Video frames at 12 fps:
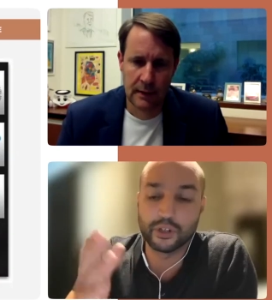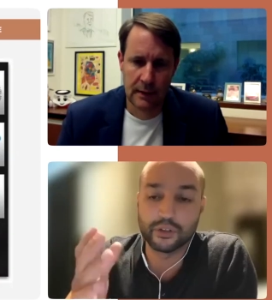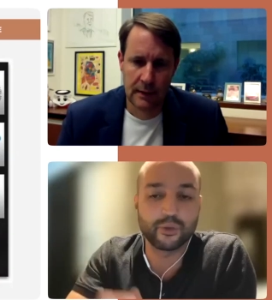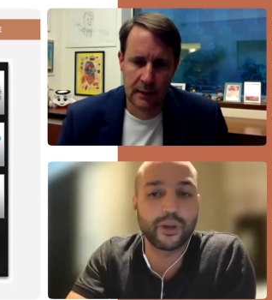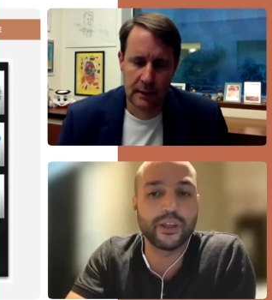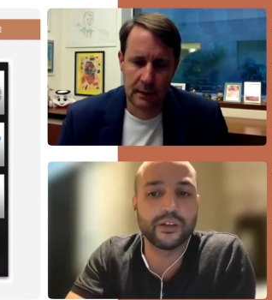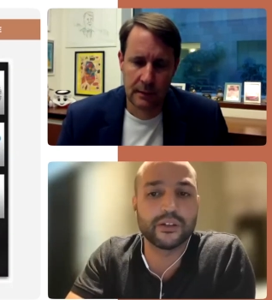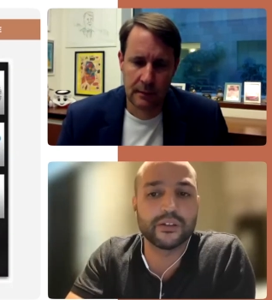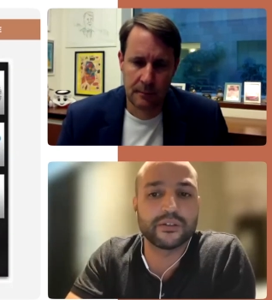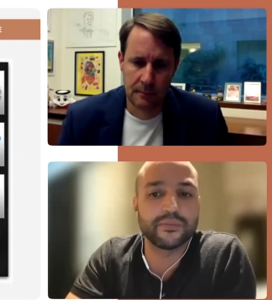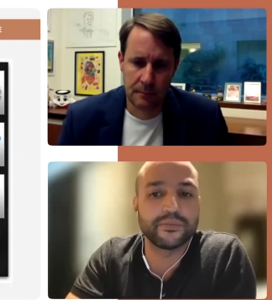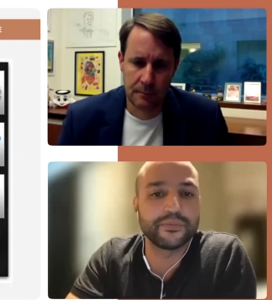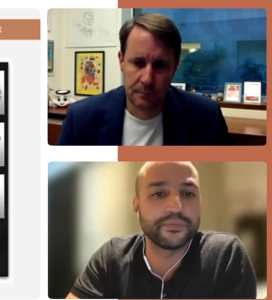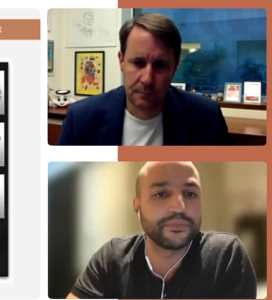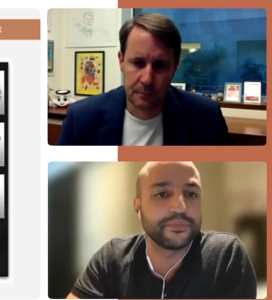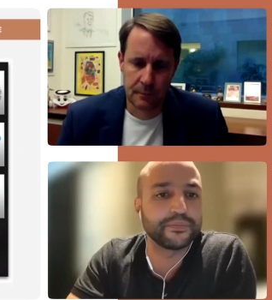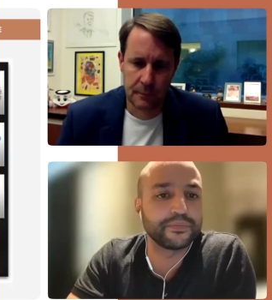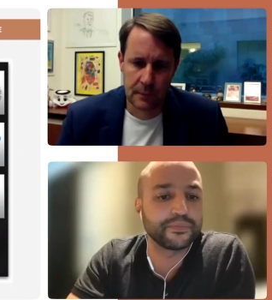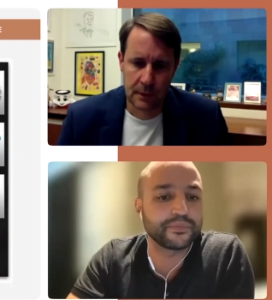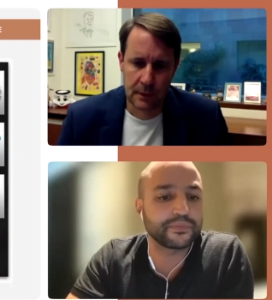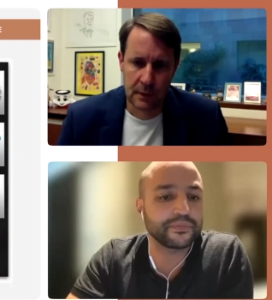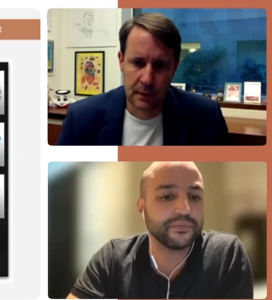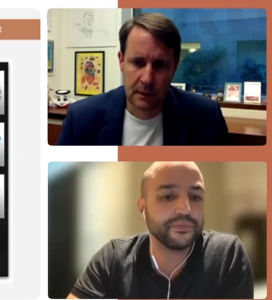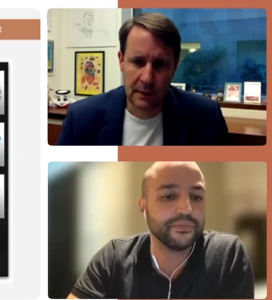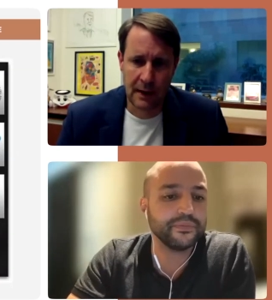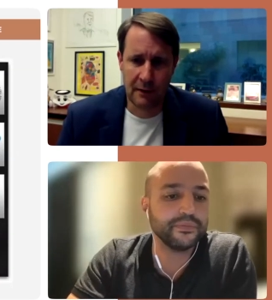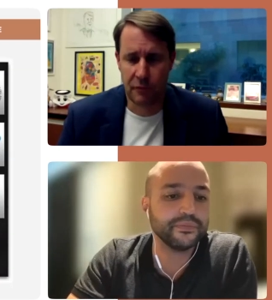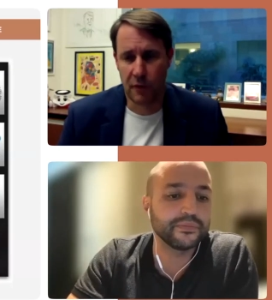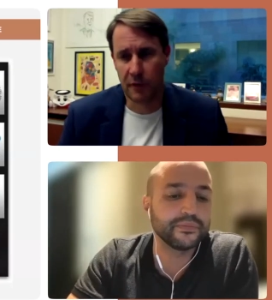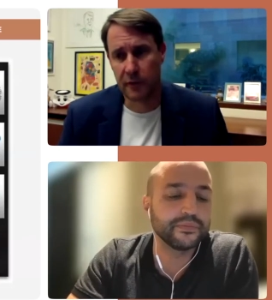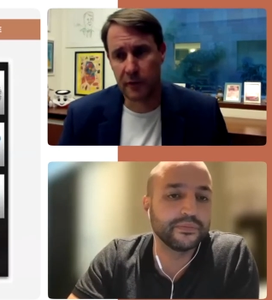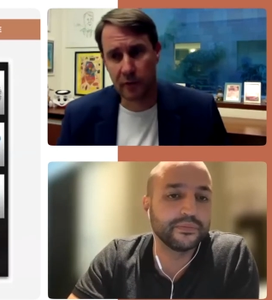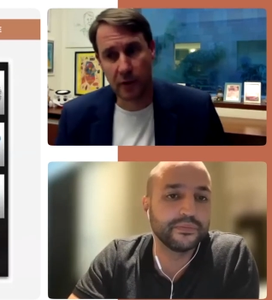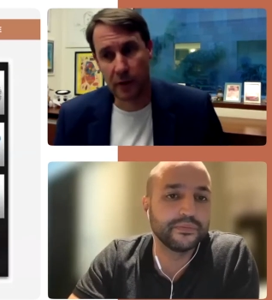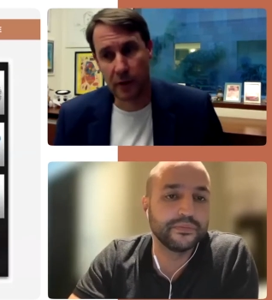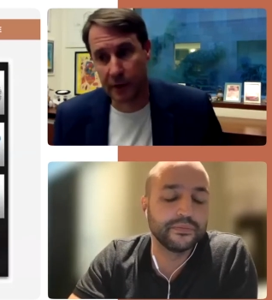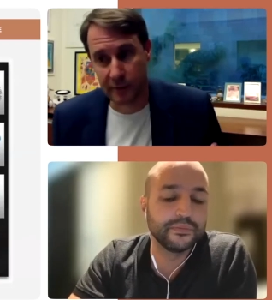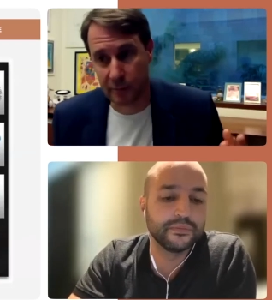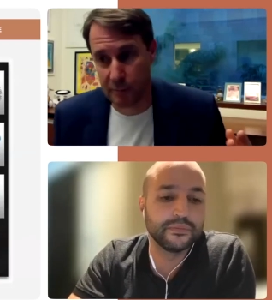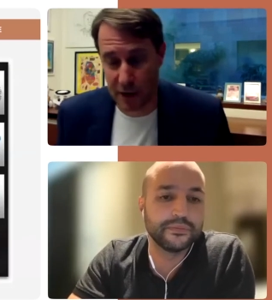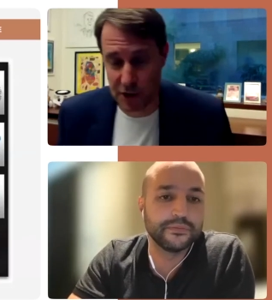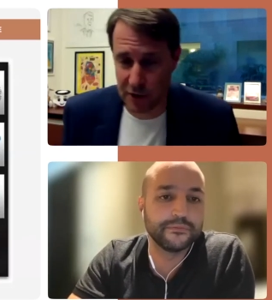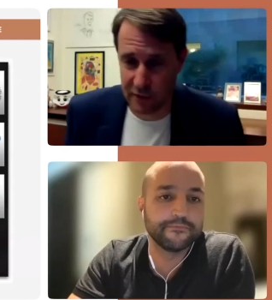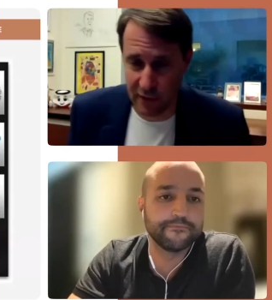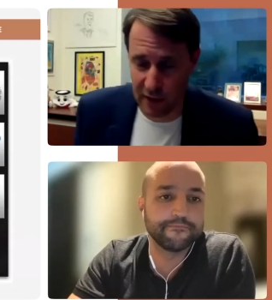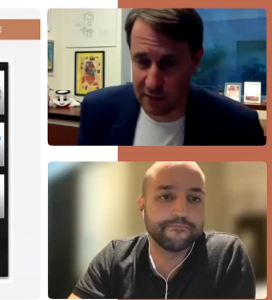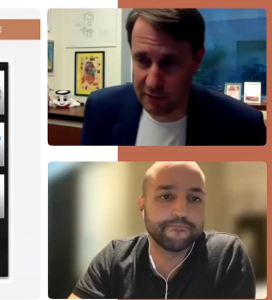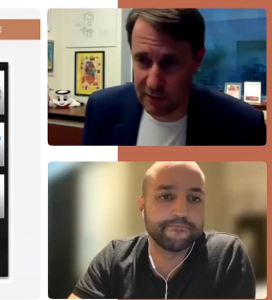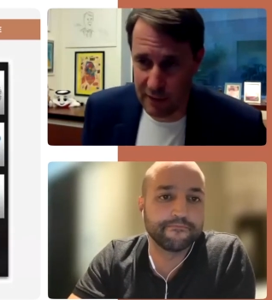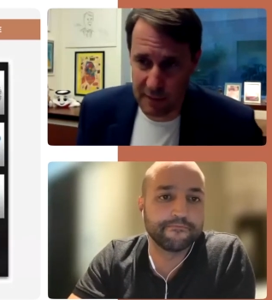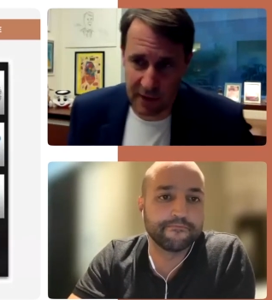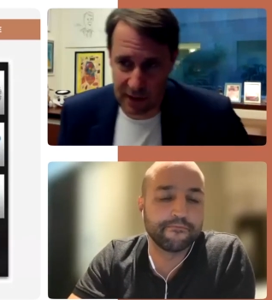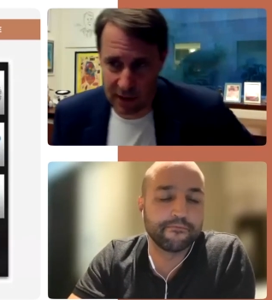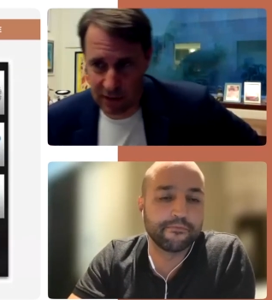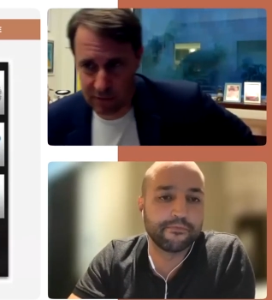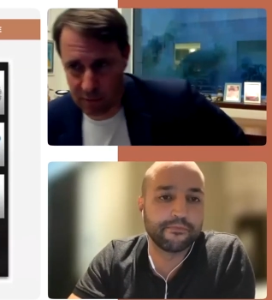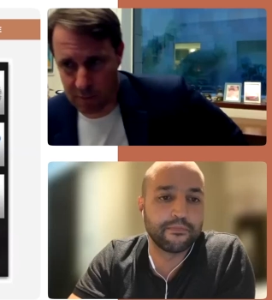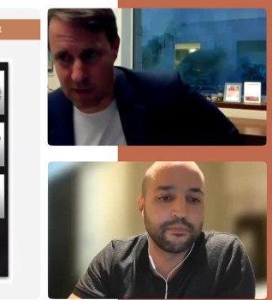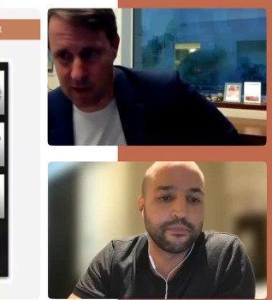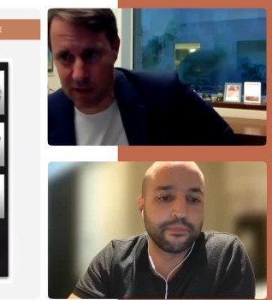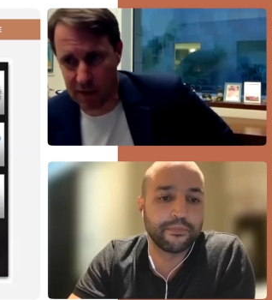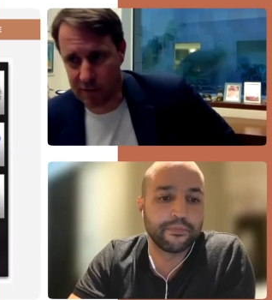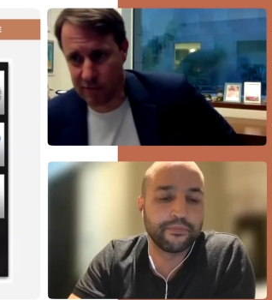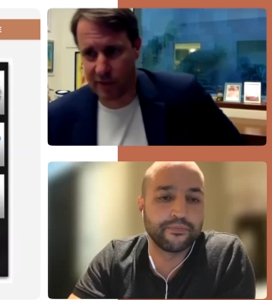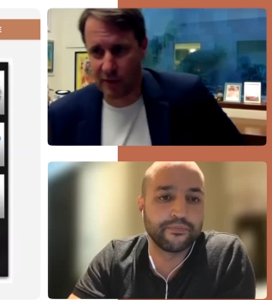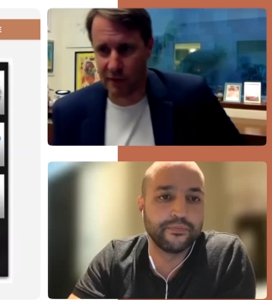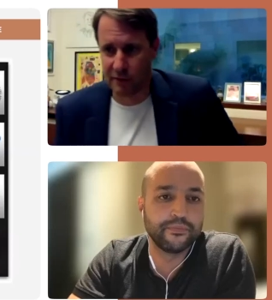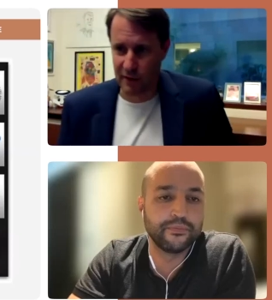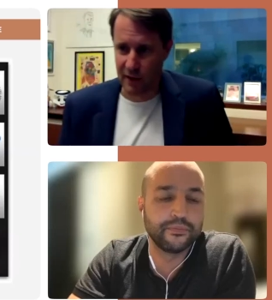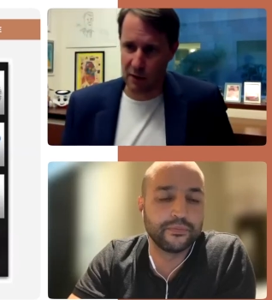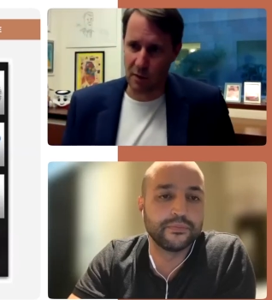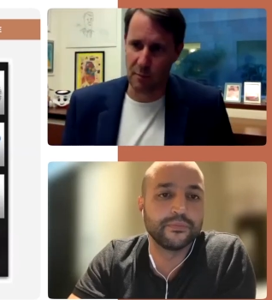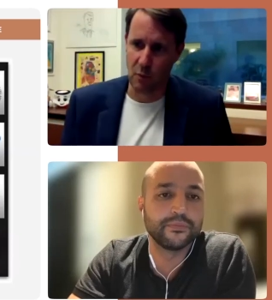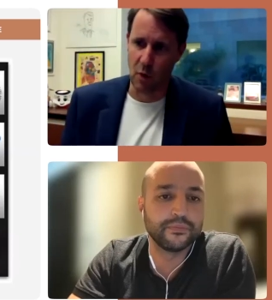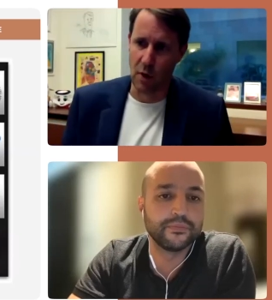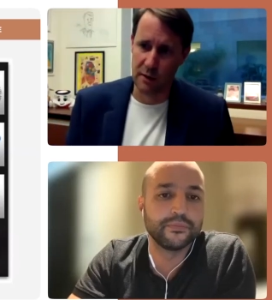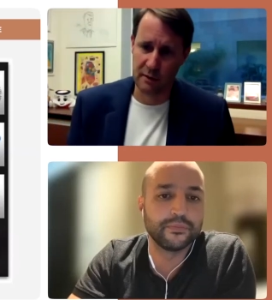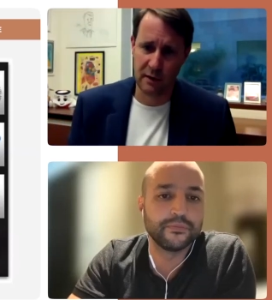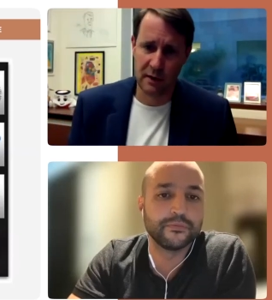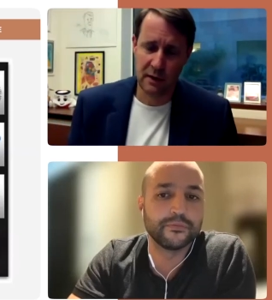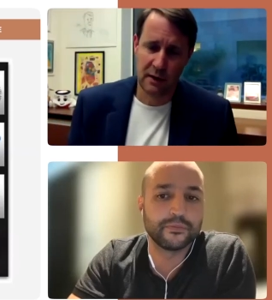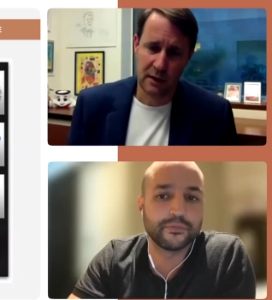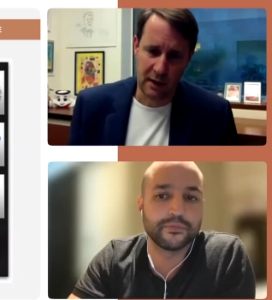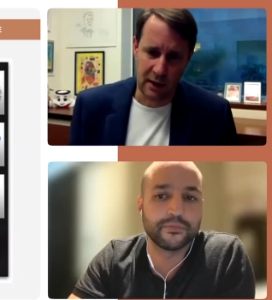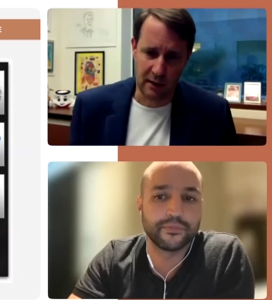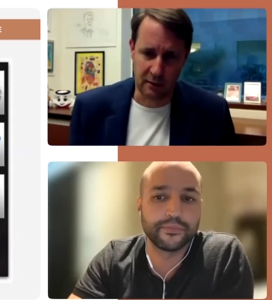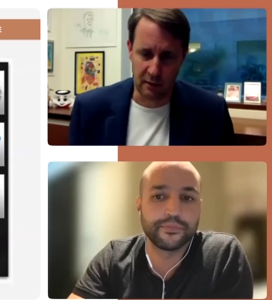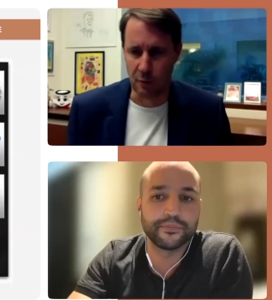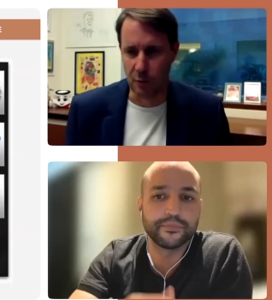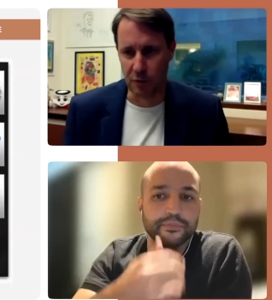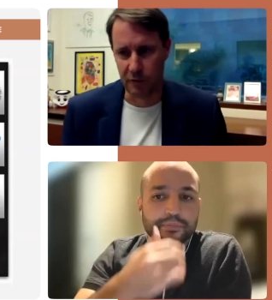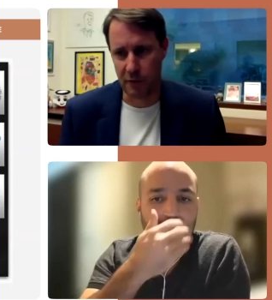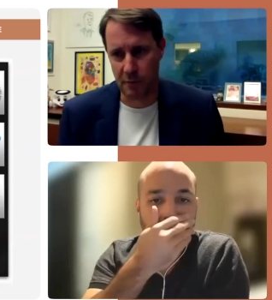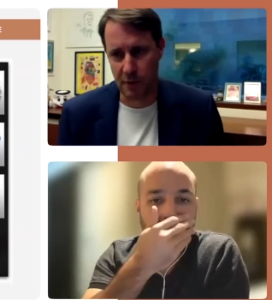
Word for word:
Speaker 1: you know 20 years?
Speaker 2: Yeah, first of all, it's special that it's happening in the Middle East and in the Arab world and in a Muslim